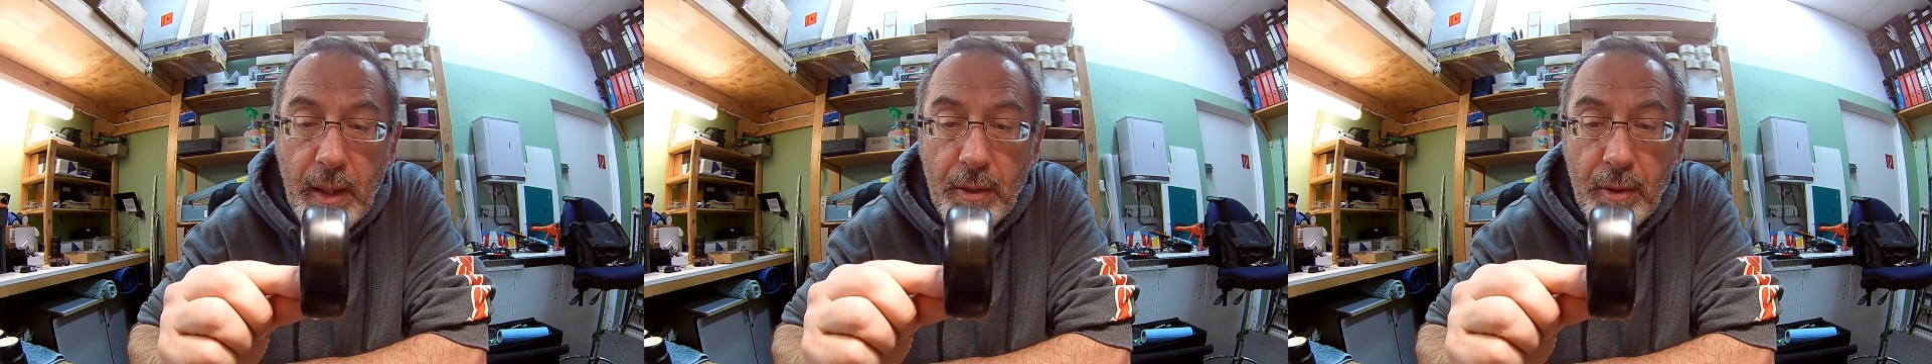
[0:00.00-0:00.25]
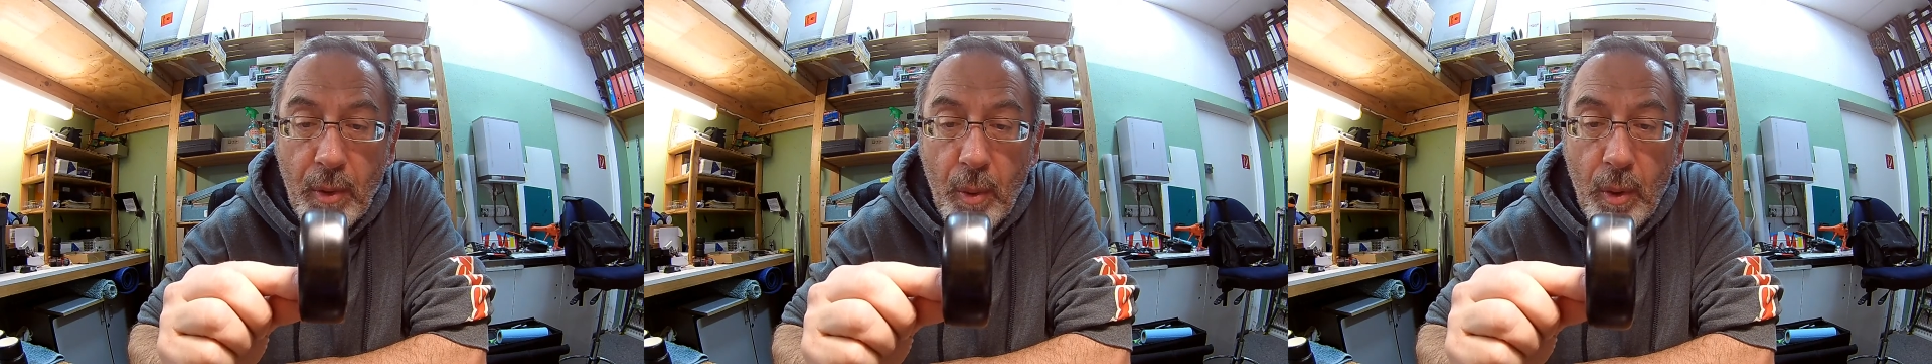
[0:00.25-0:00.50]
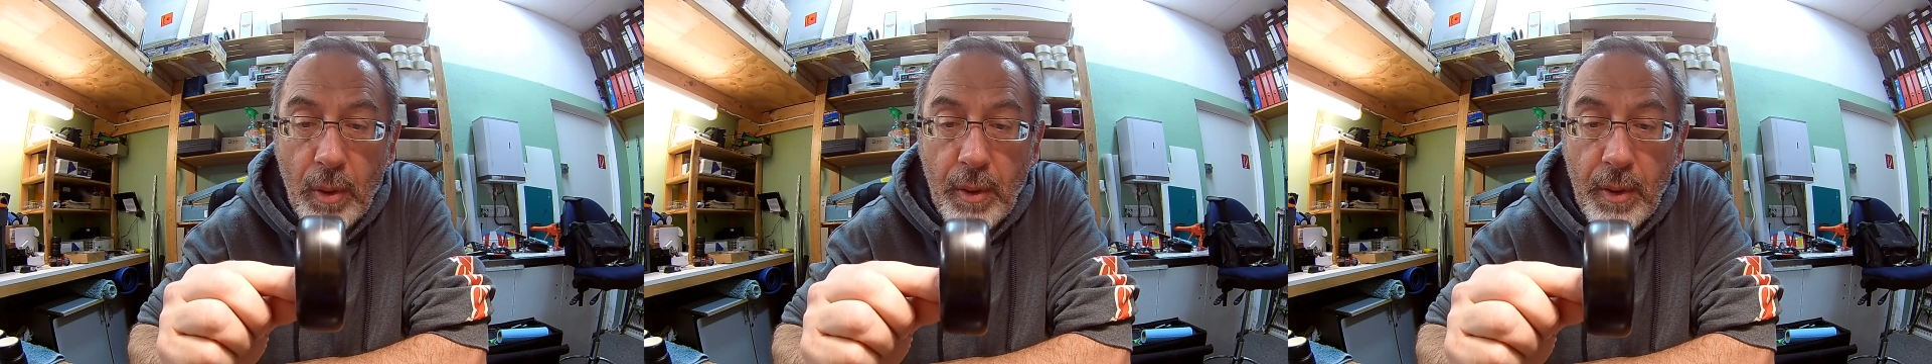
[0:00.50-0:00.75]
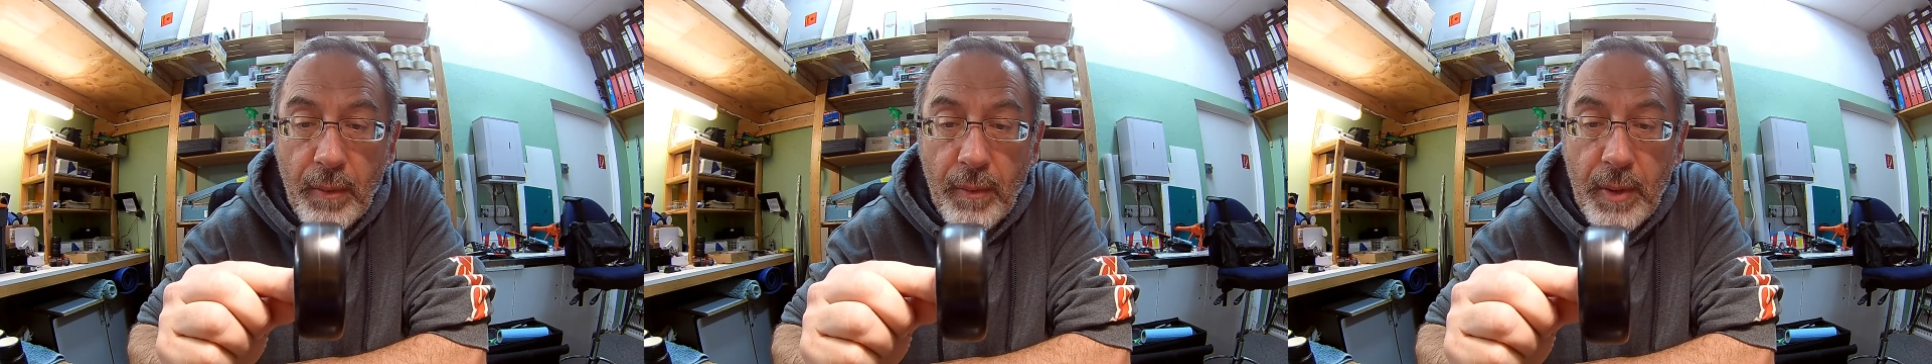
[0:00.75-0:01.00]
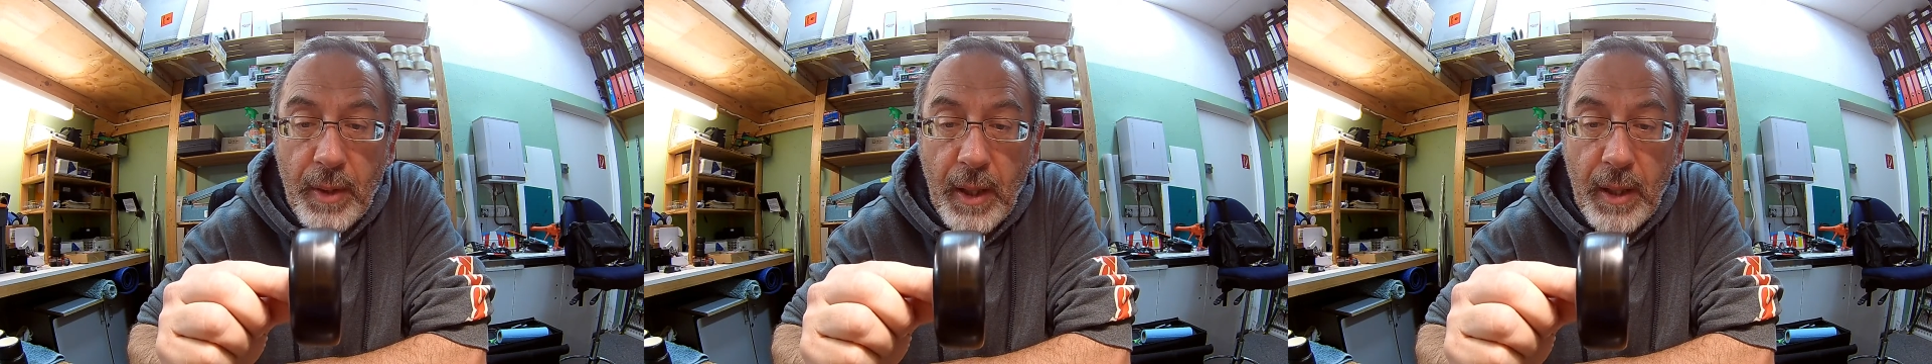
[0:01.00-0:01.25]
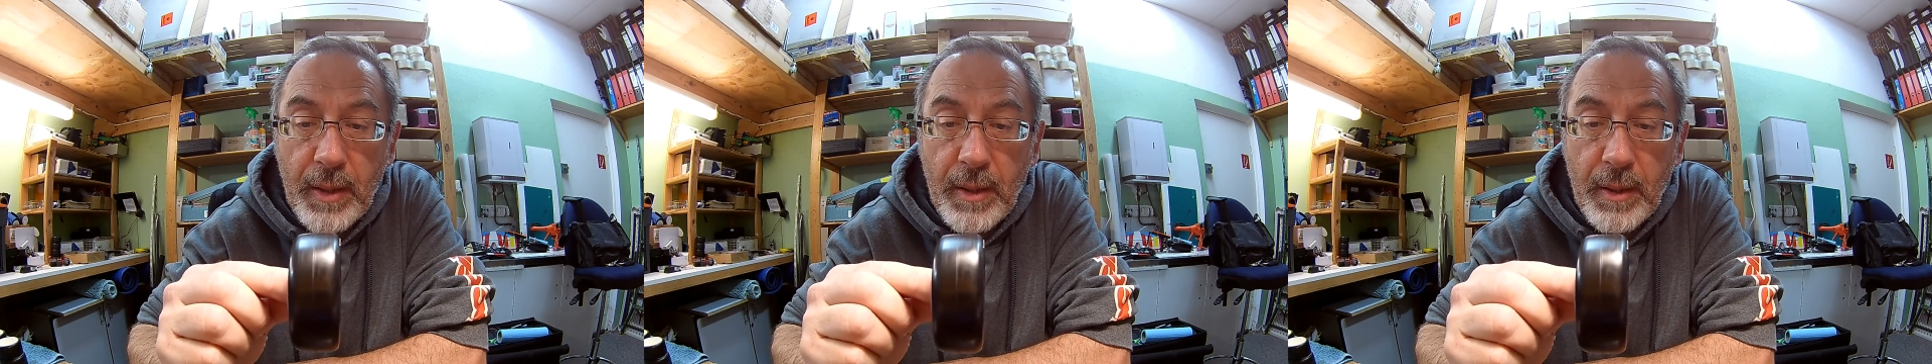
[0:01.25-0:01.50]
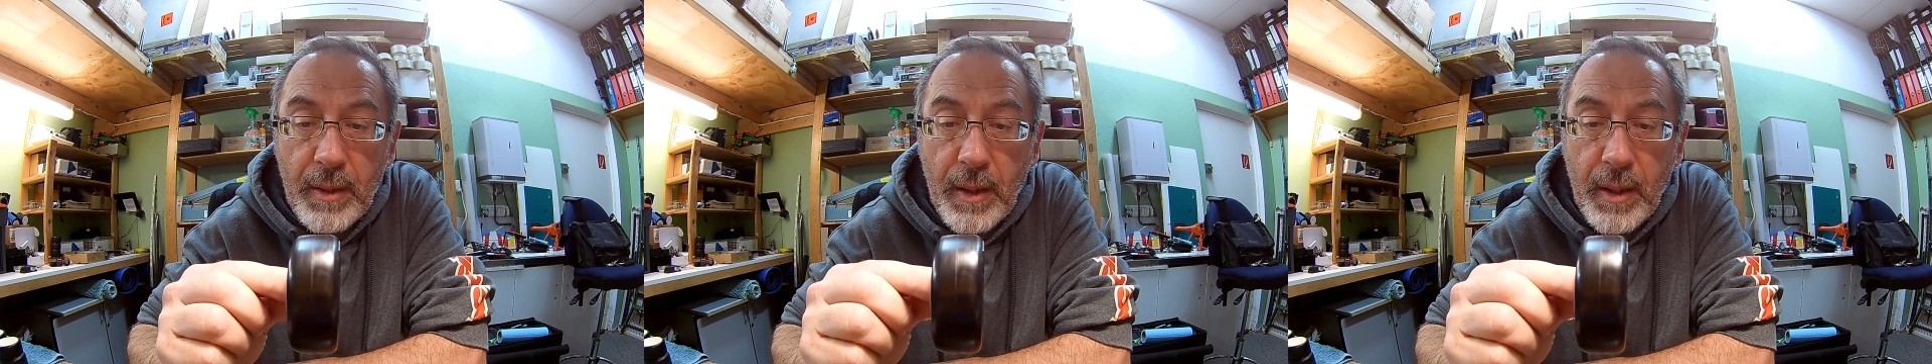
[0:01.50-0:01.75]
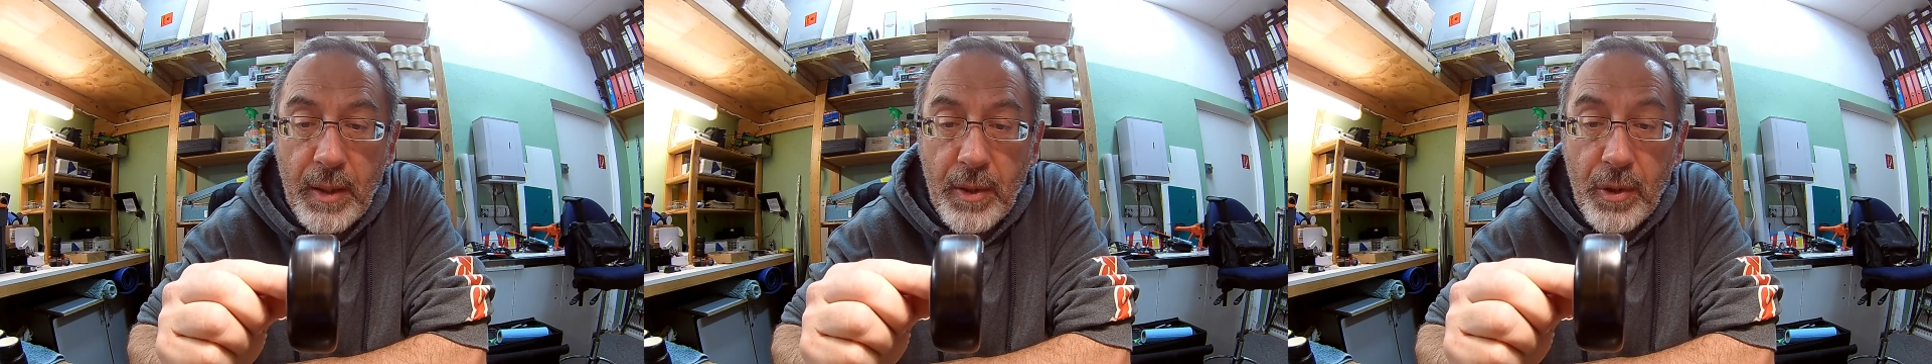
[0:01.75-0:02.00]
the actual quality of the
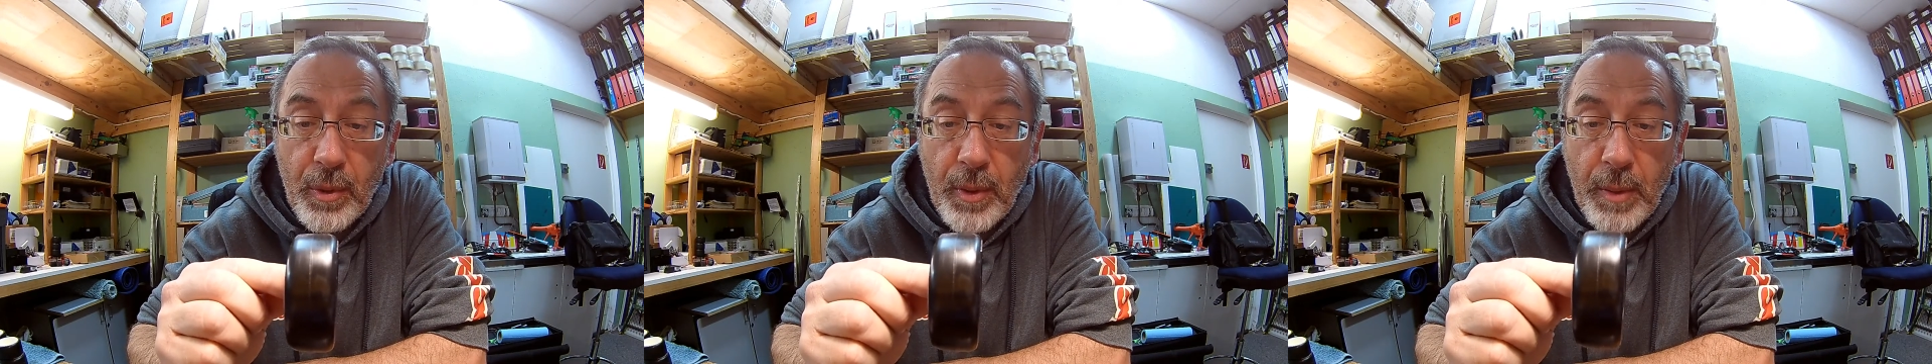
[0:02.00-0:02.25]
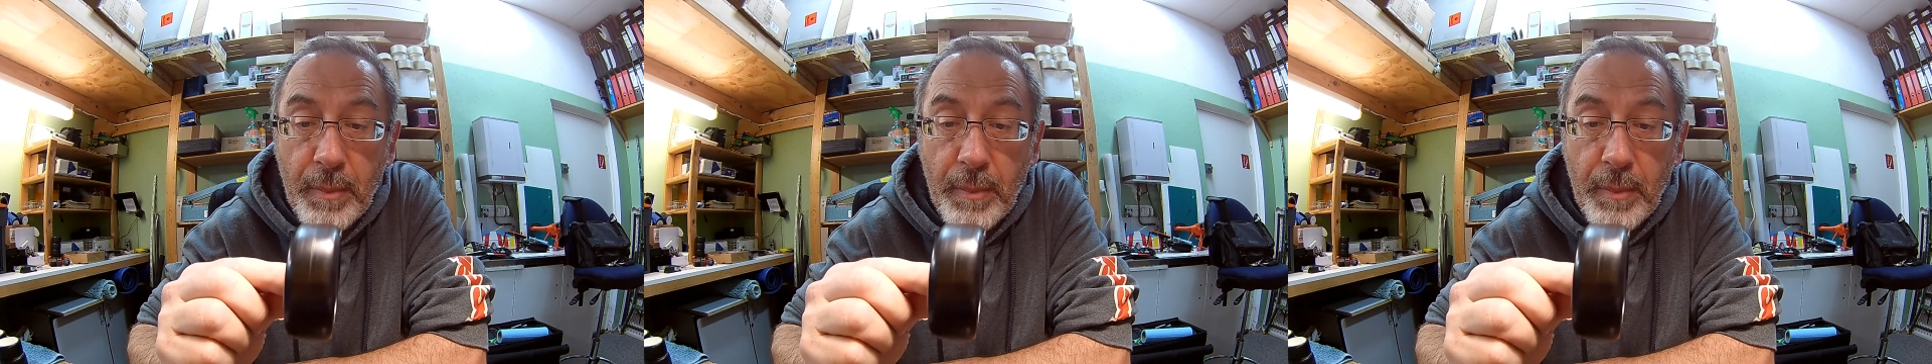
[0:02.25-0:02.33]
joint